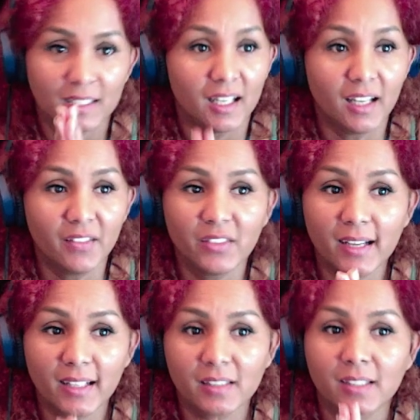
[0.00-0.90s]
And
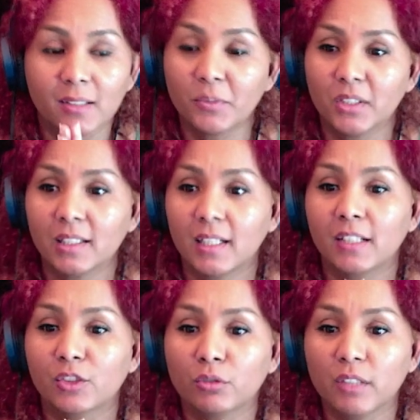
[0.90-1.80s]
that is something that I
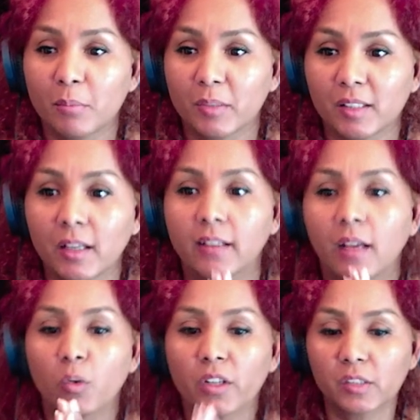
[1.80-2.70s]
truly appreciate. I
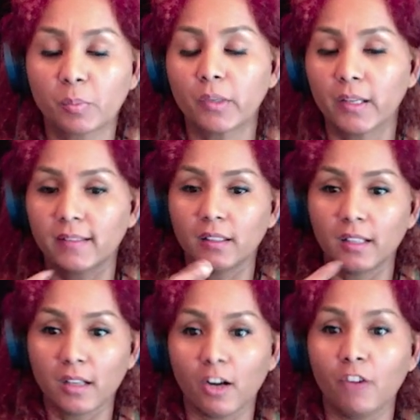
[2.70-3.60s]
want to spread the
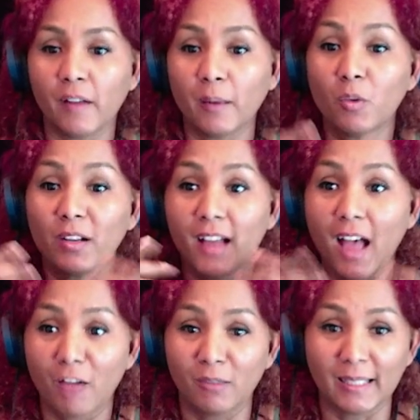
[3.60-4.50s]
love. I want to
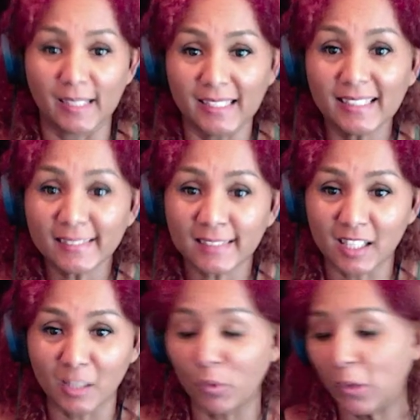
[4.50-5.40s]
have like a little
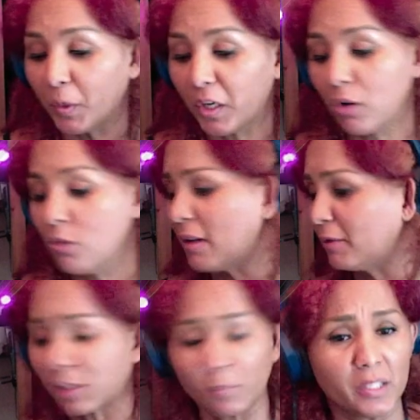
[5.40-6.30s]
team where we go
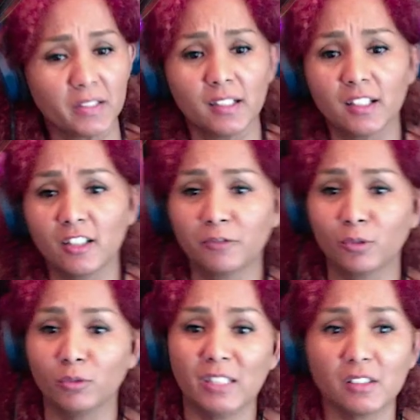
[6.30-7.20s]
and spread the love to
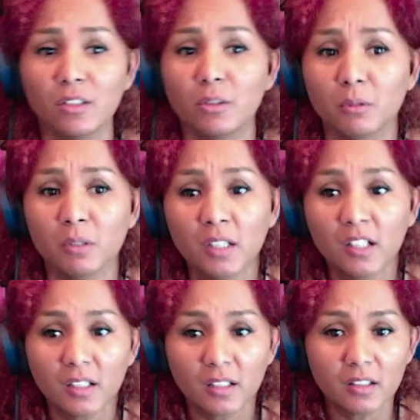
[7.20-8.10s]
these new
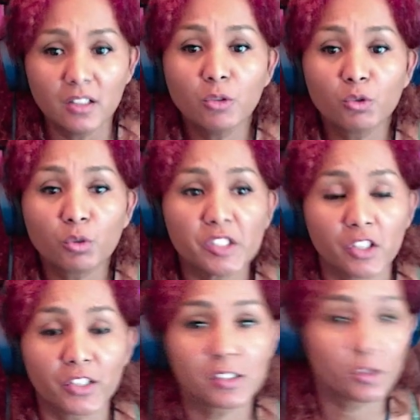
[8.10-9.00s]

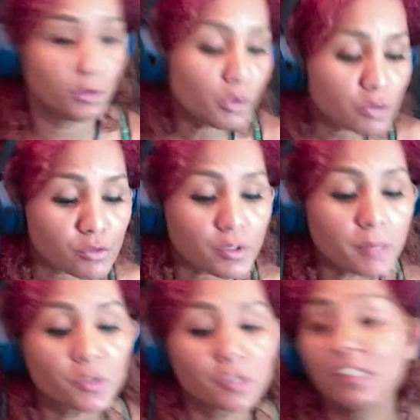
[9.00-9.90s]
Twitchers, new
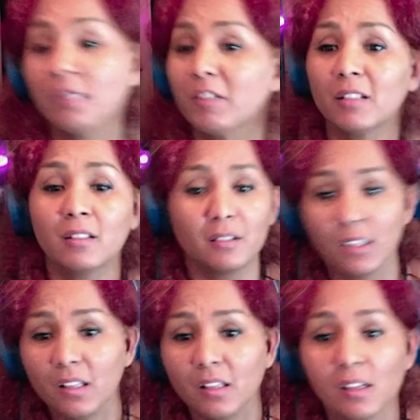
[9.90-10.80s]
streamers, even in
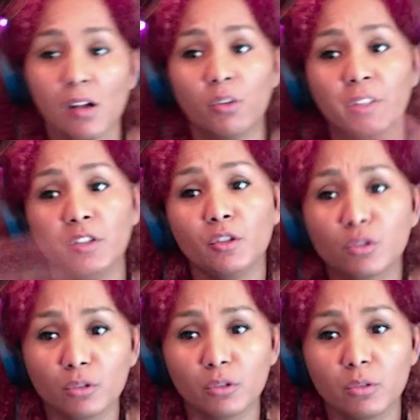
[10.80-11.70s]
here or in
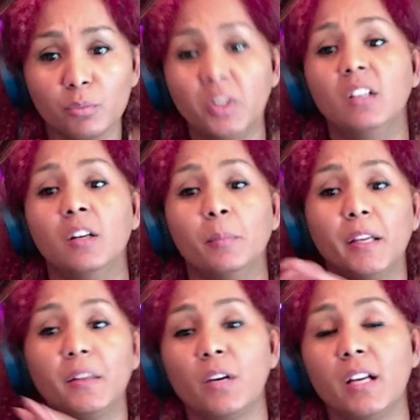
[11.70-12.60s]
YouTube. By
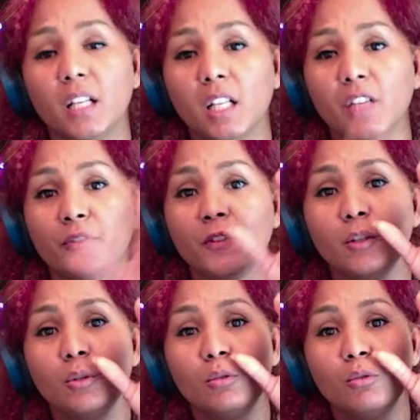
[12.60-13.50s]
the way, if
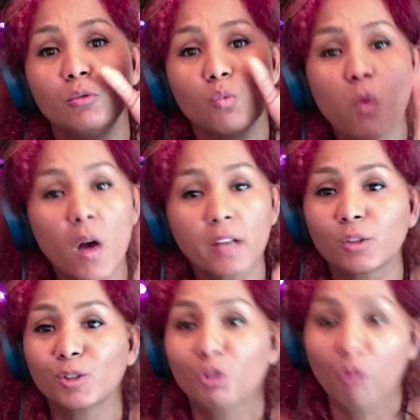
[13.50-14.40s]
you want
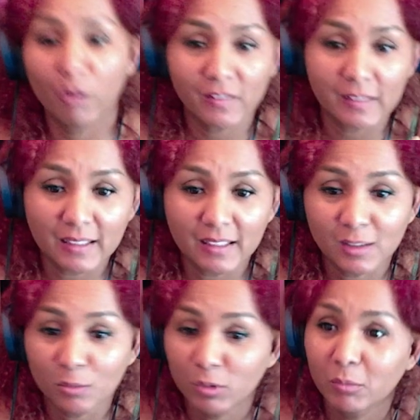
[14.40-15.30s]
to join
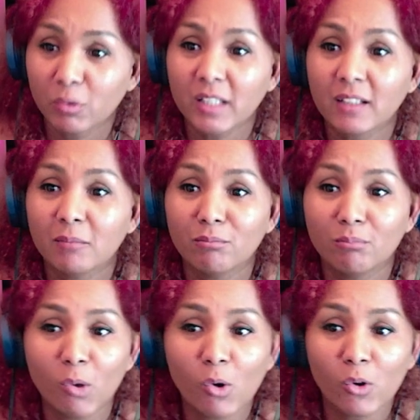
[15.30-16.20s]
this, we
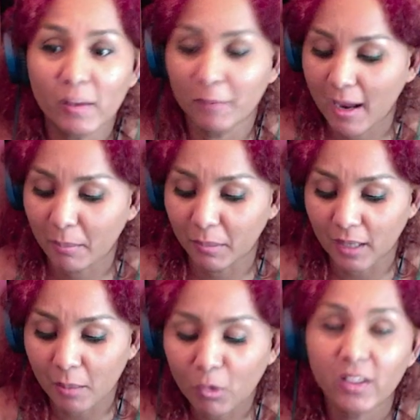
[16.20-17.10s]
more than happy.
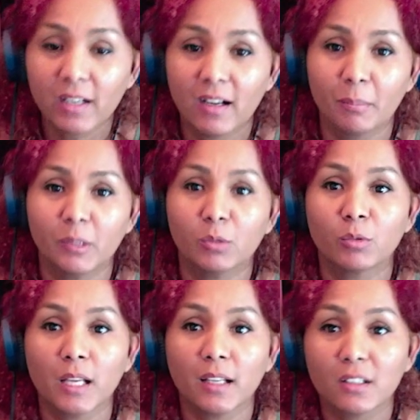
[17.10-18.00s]
I'm more than happy to
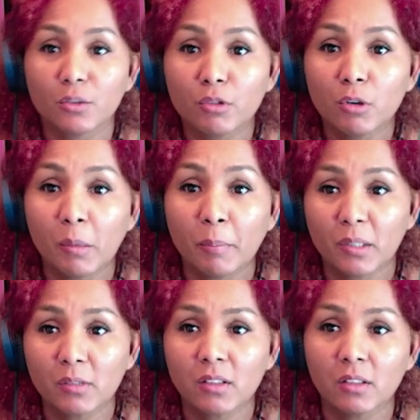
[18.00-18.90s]
create a group, a
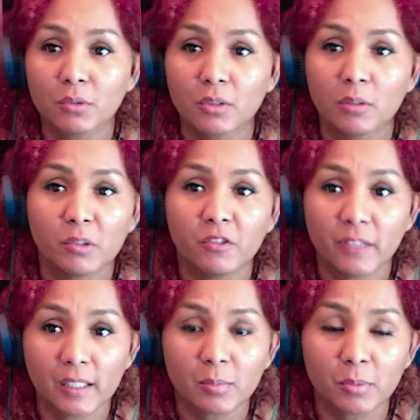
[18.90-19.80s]
personal group on
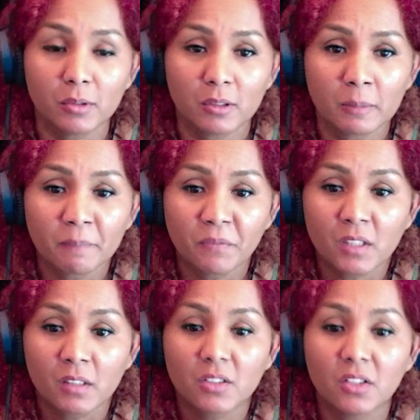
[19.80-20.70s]
Facebook,
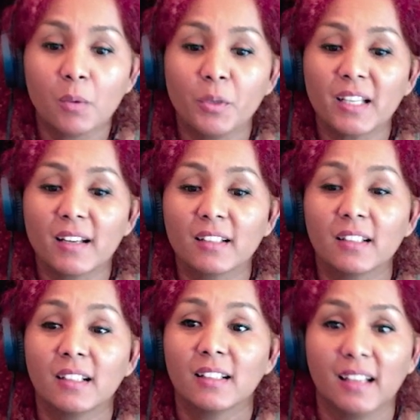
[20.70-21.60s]
so that we can
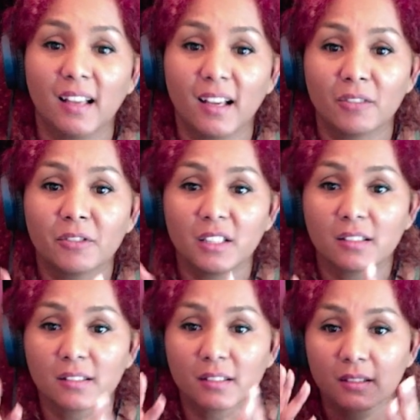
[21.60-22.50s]
have
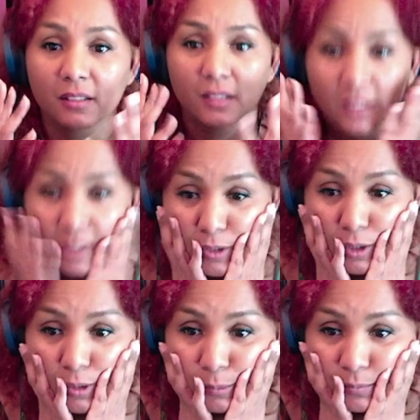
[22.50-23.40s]
this, you know,